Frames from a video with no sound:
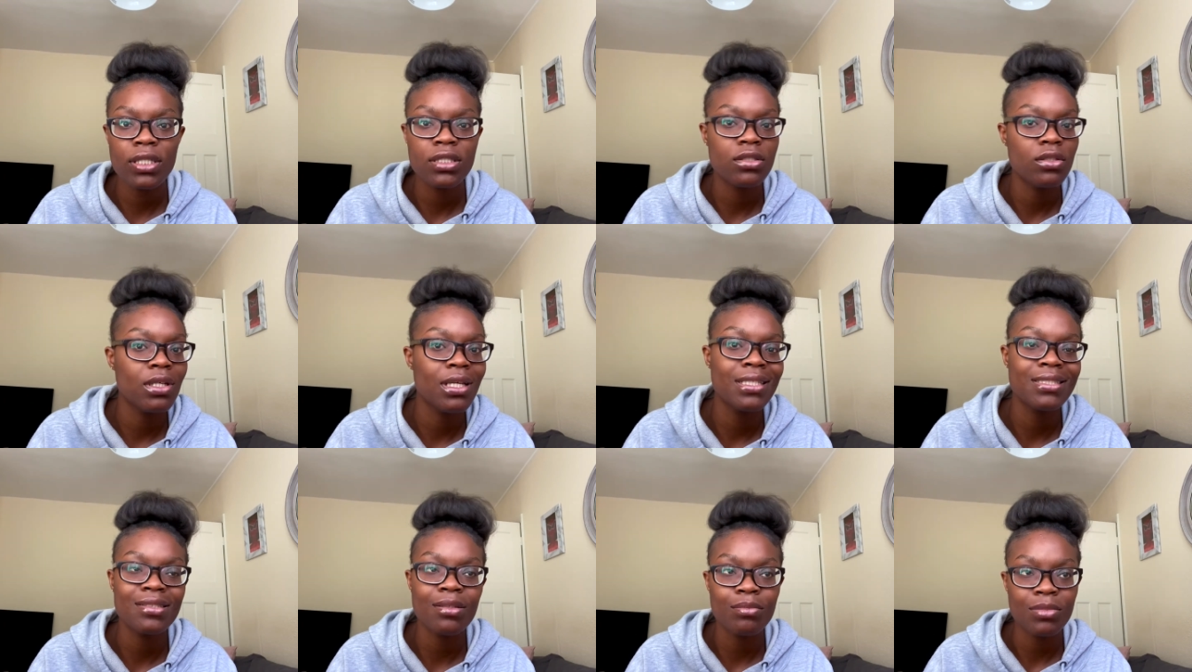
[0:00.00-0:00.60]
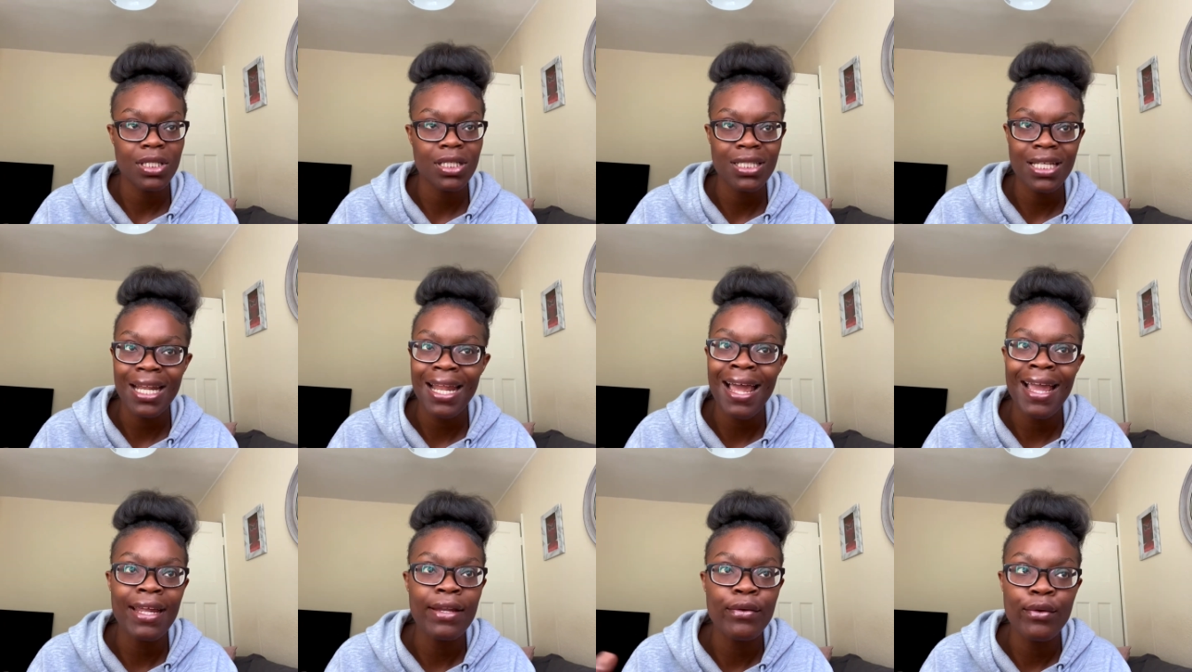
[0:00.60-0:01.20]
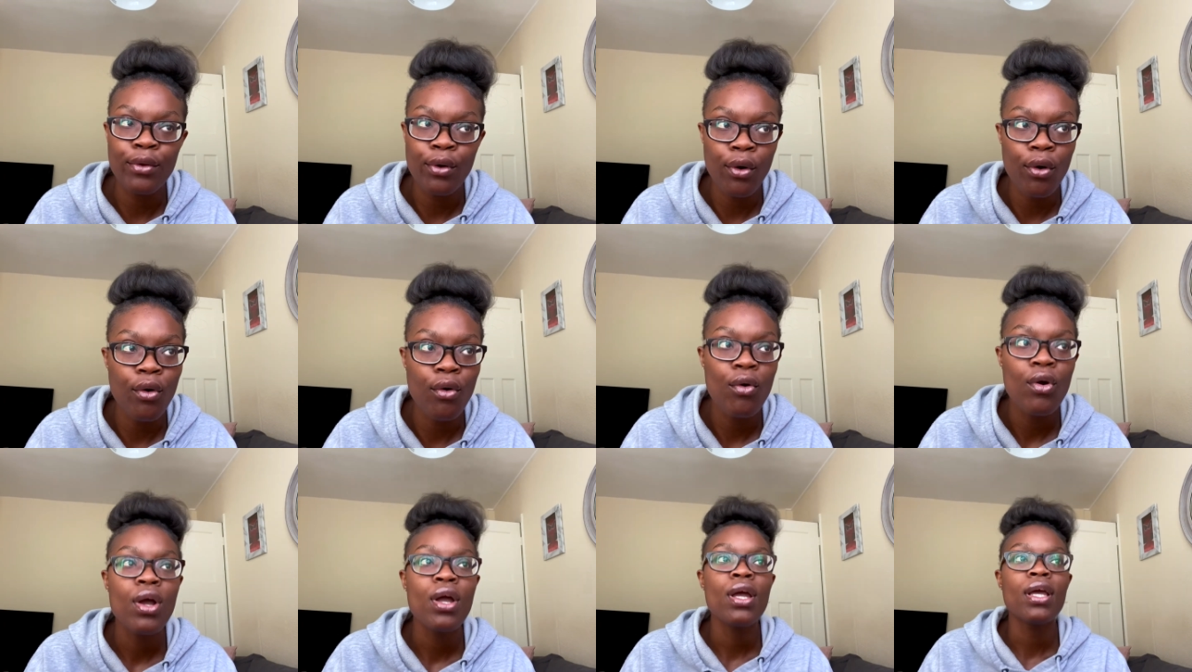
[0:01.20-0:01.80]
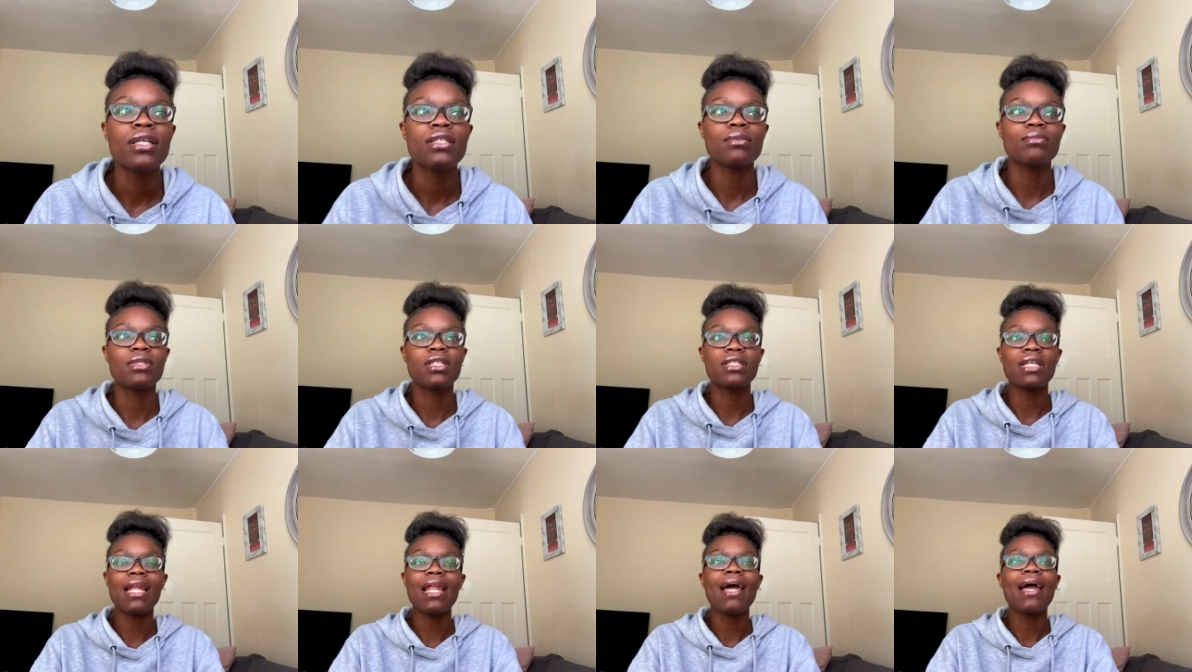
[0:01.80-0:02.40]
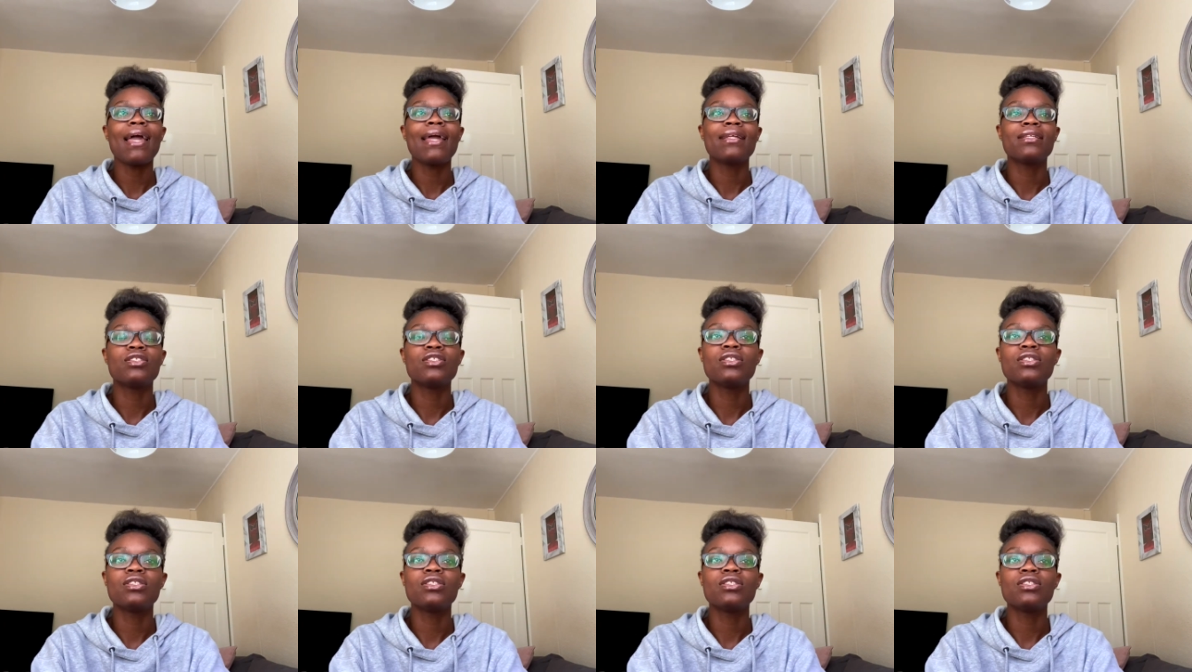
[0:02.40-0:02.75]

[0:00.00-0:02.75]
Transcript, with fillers: so it's something that I know, something that I